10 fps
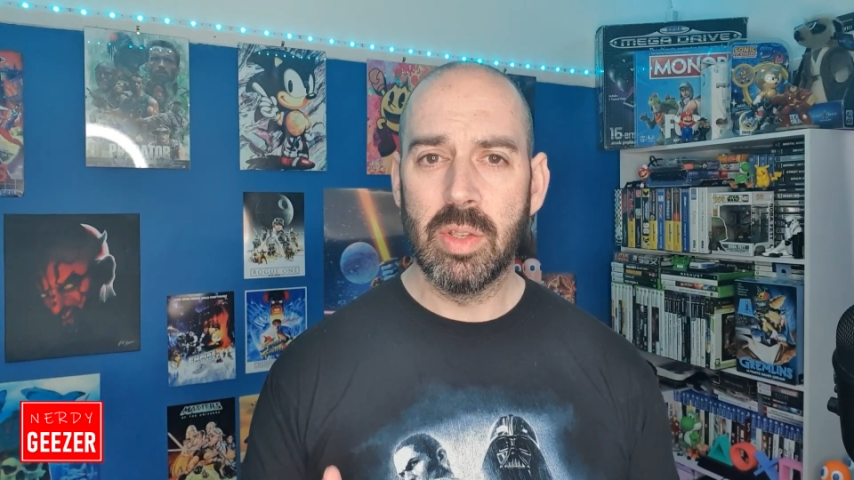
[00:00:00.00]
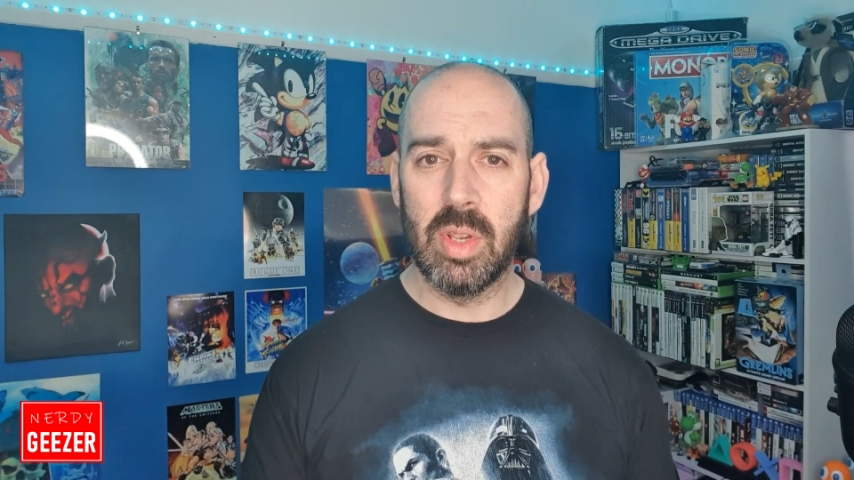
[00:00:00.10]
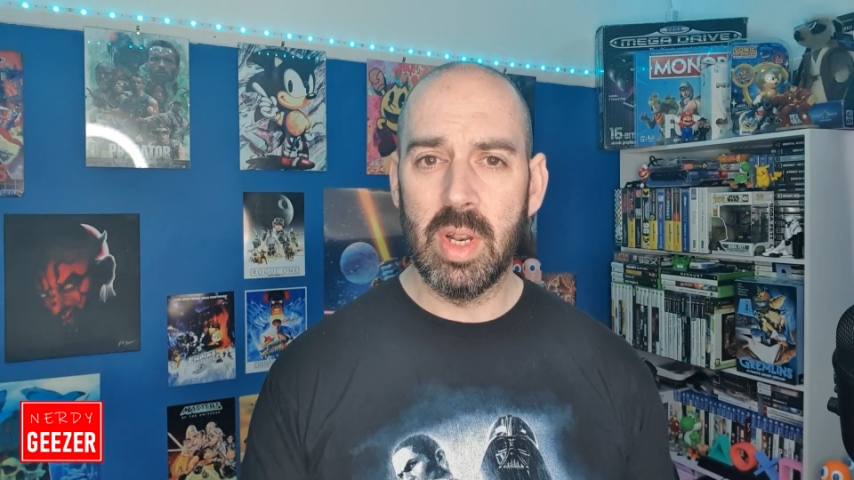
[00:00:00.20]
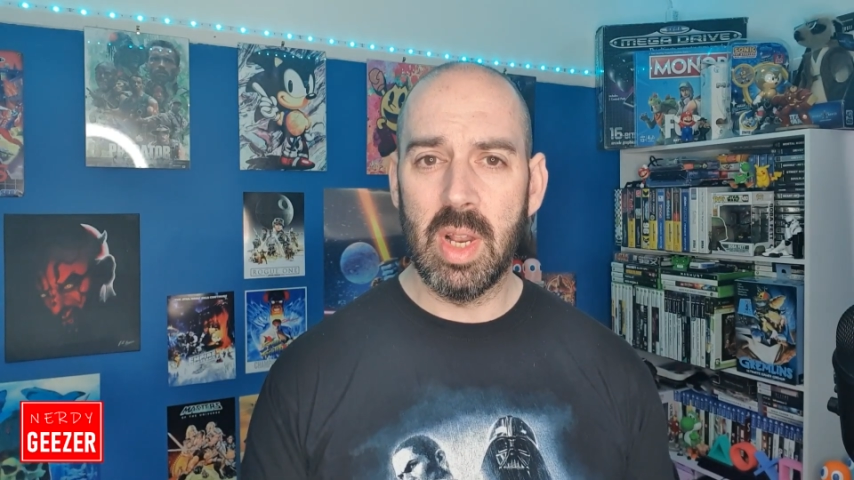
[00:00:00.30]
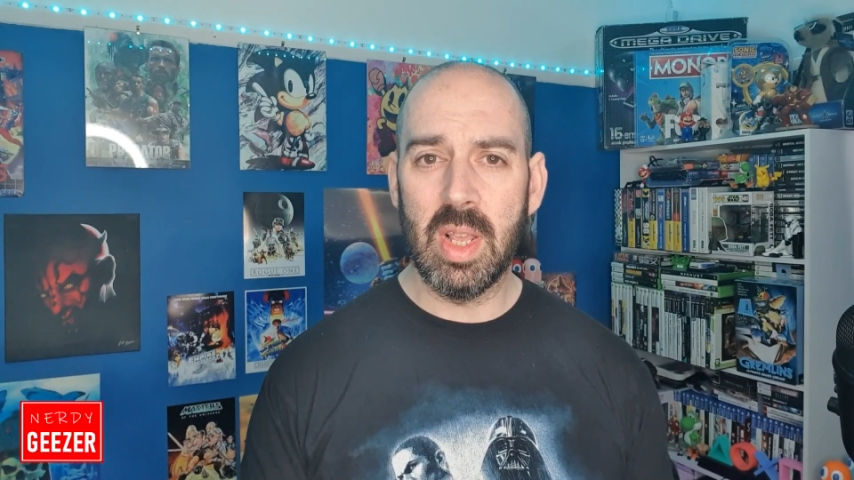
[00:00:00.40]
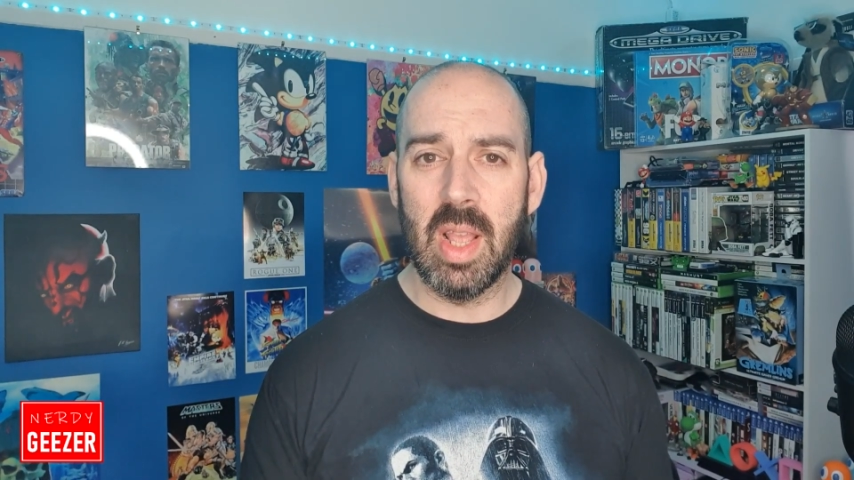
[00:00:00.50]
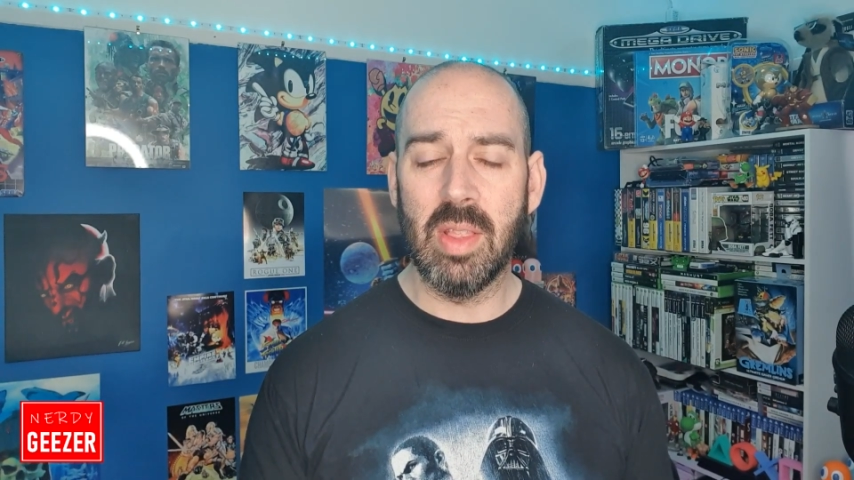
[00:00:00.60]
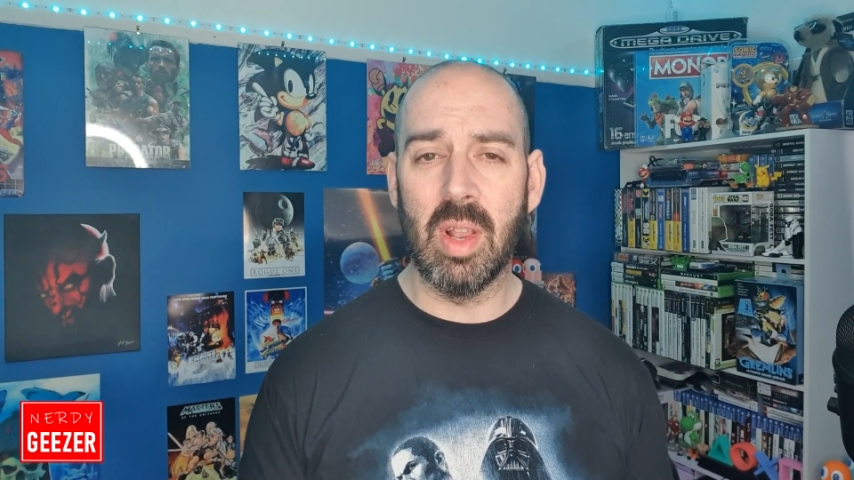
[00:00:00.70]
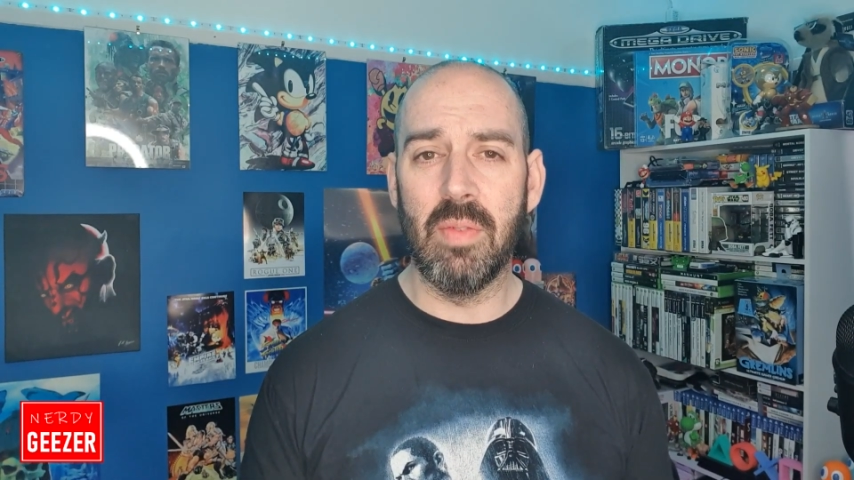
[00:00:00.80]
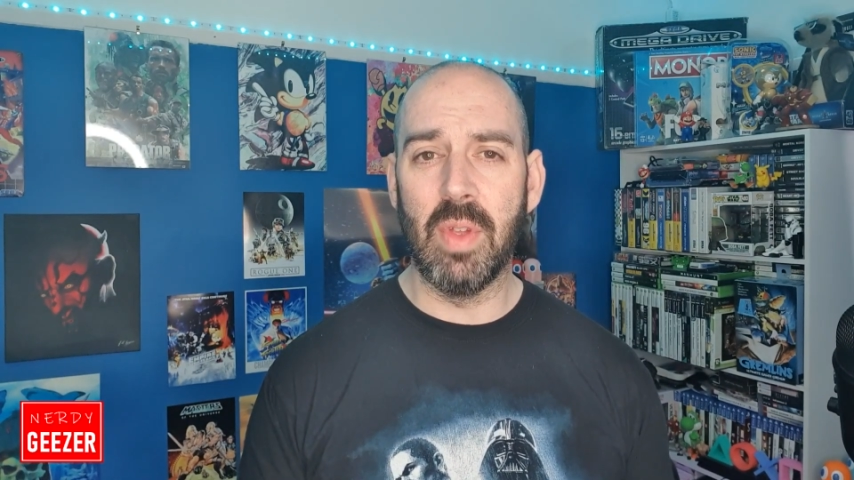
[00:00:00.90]
to near the
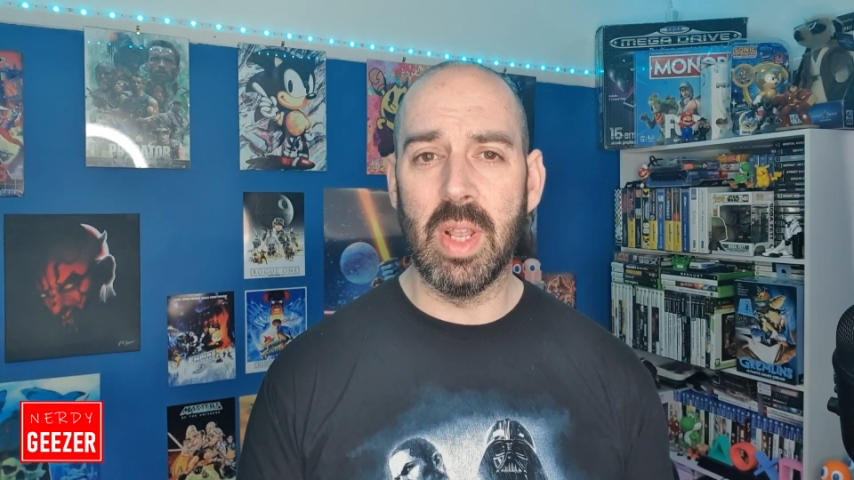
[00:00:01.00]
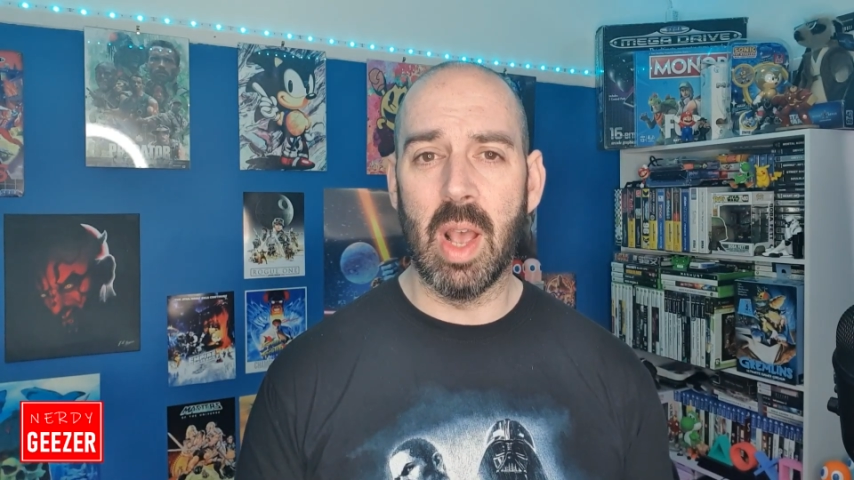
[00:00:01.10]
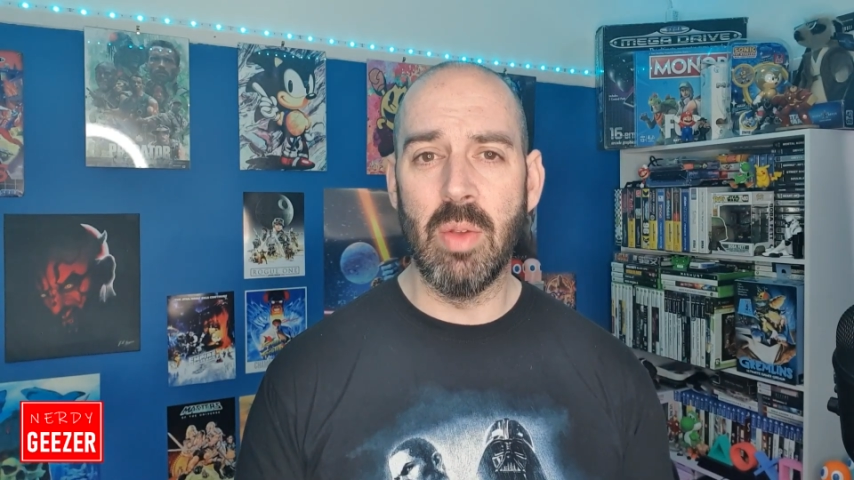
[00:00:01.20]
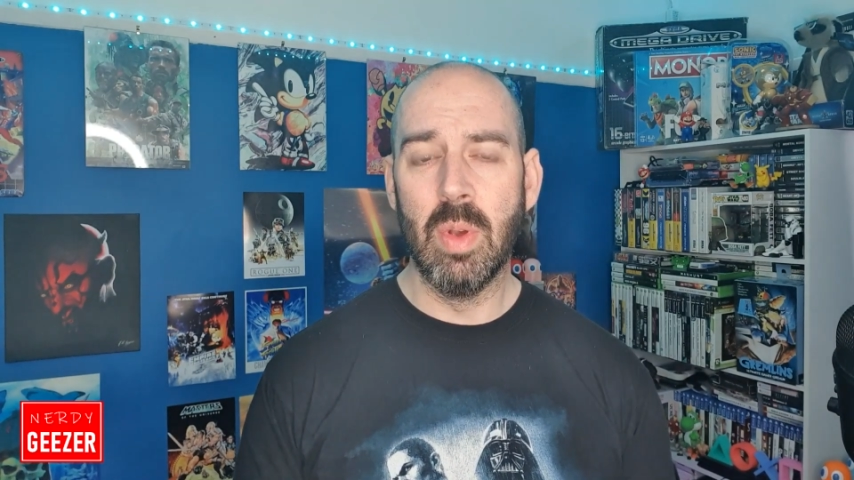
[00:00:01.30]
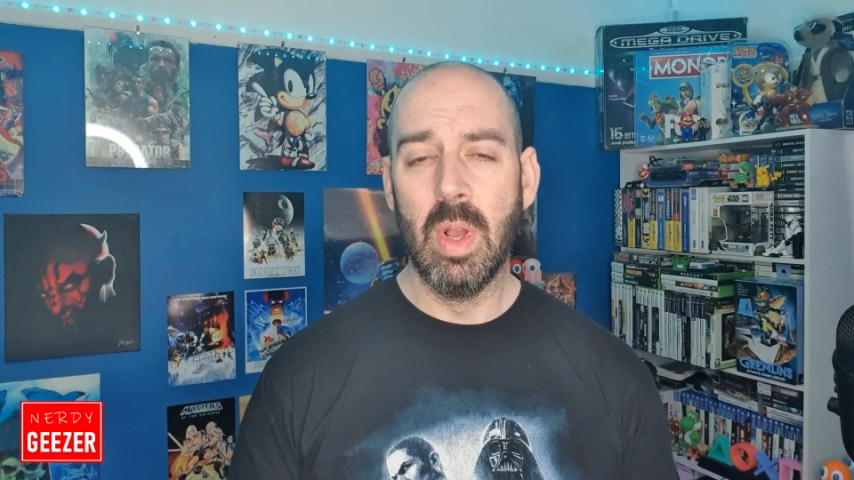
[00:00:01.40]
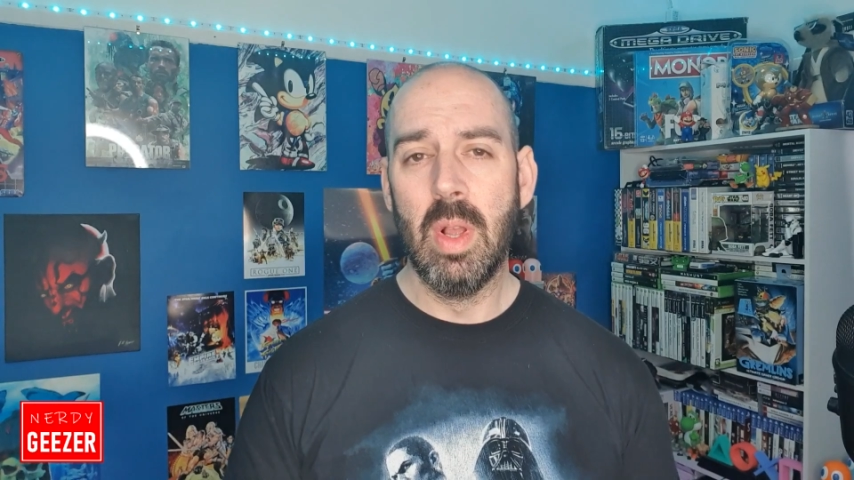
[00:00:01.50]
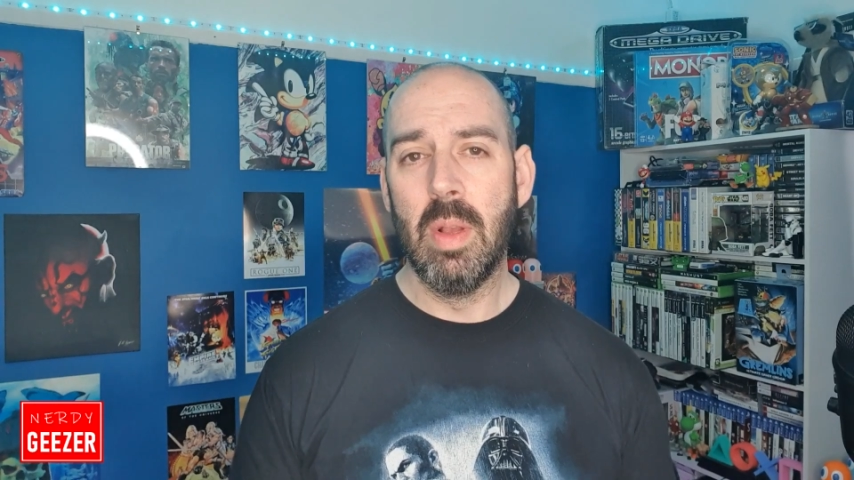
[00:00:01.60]
end of the video,